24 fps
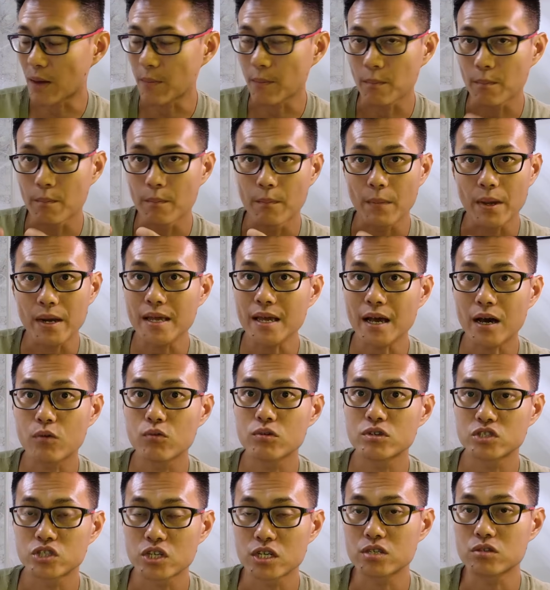many
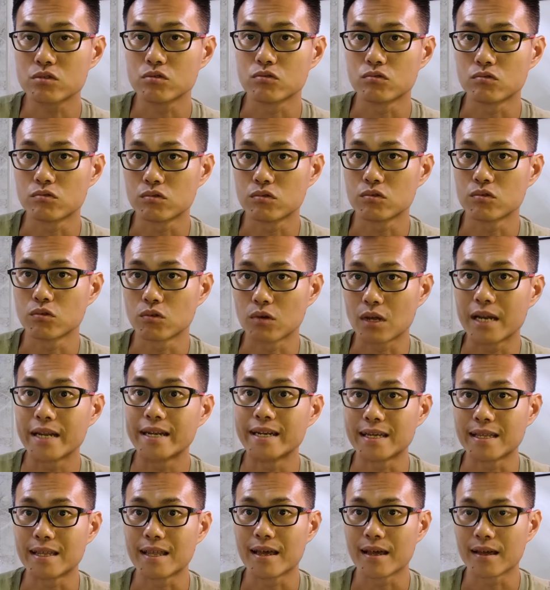hours just to clean
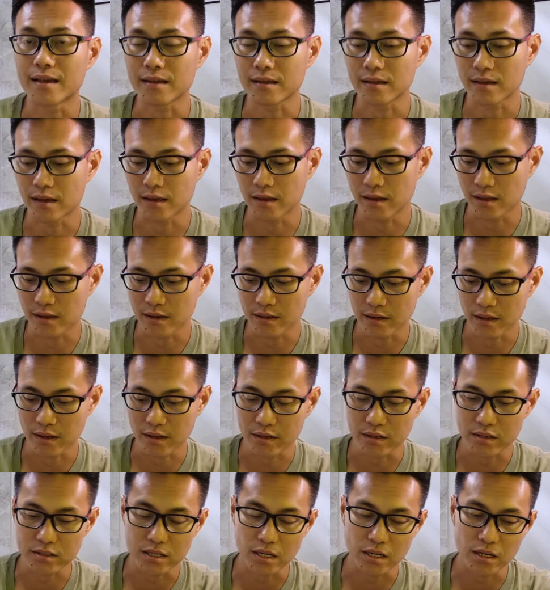the tank and
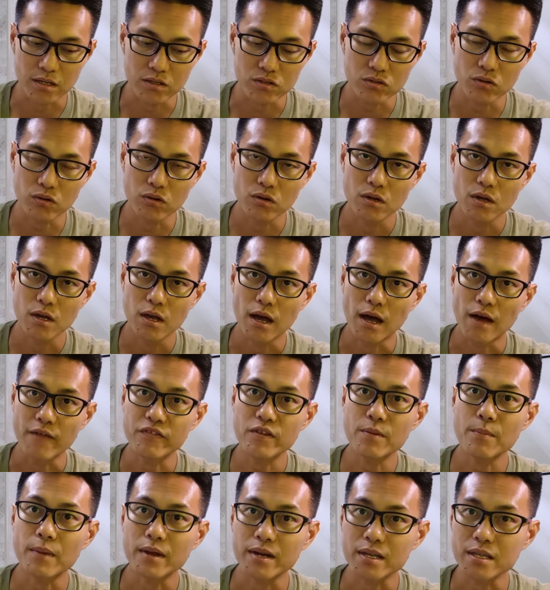things like that. So
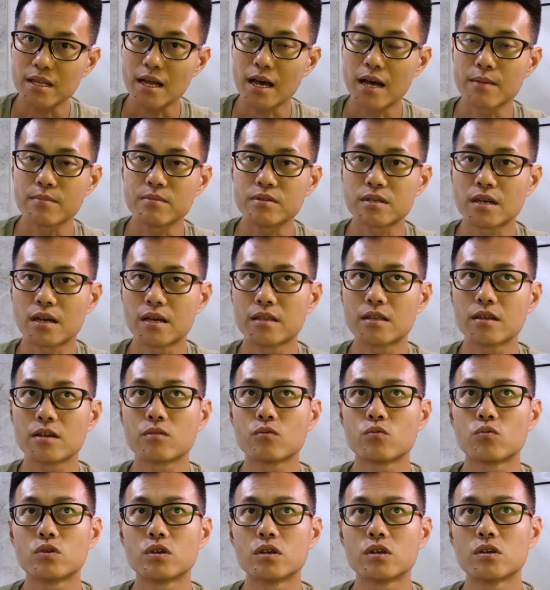after many times, I
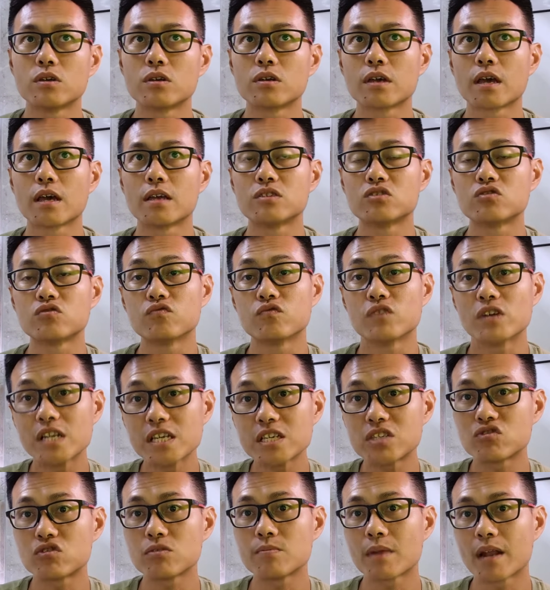think we can really
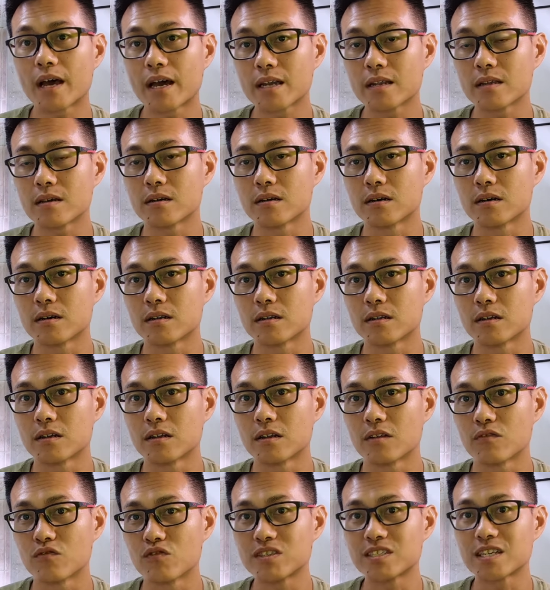streamline
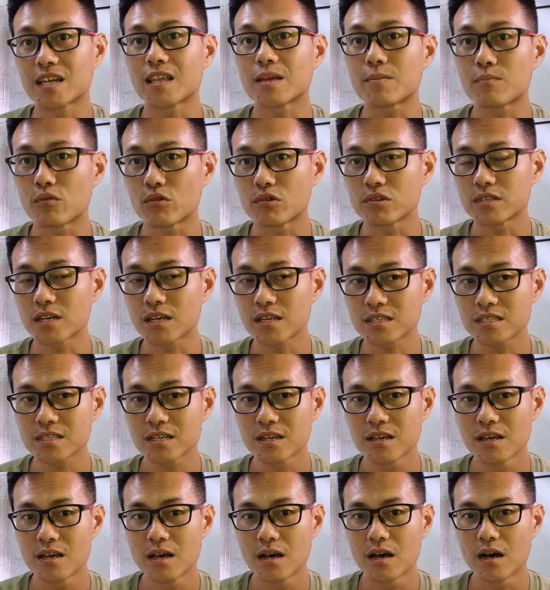the resetting process,
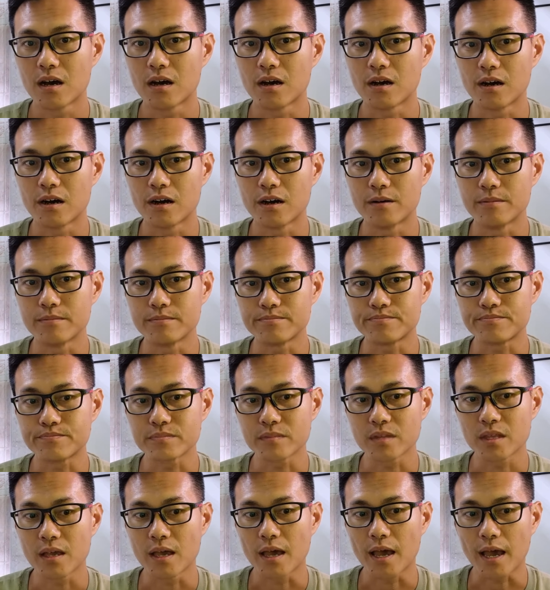
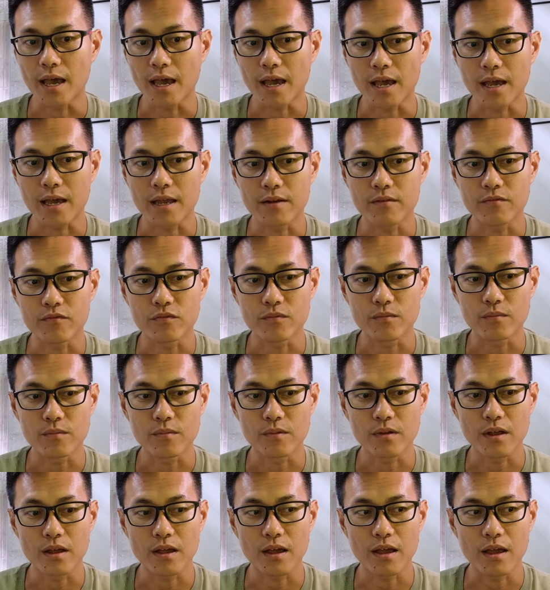and
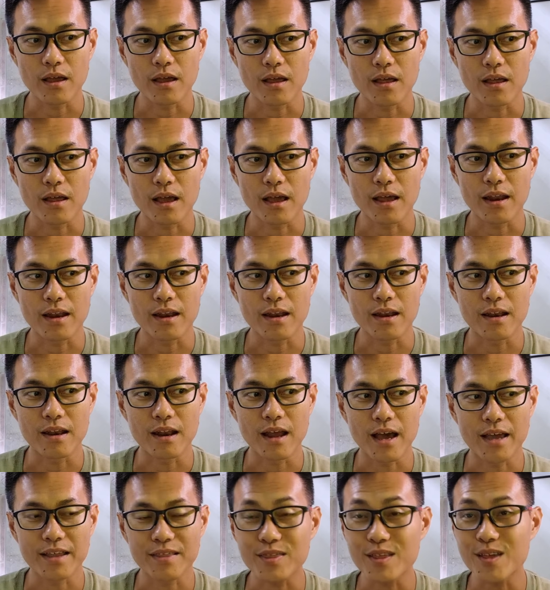
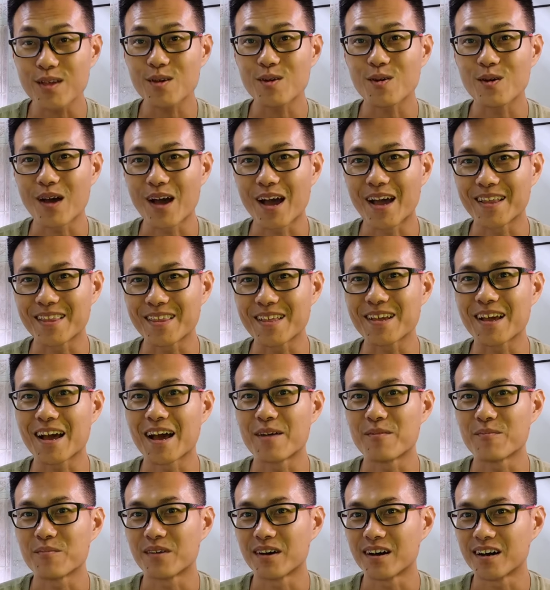I think
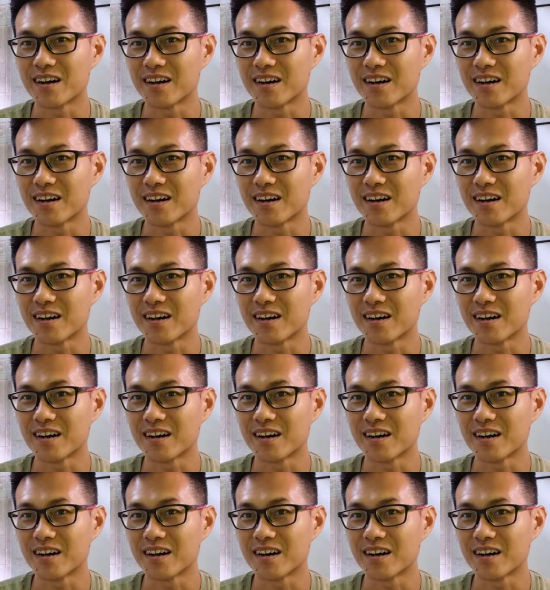I'm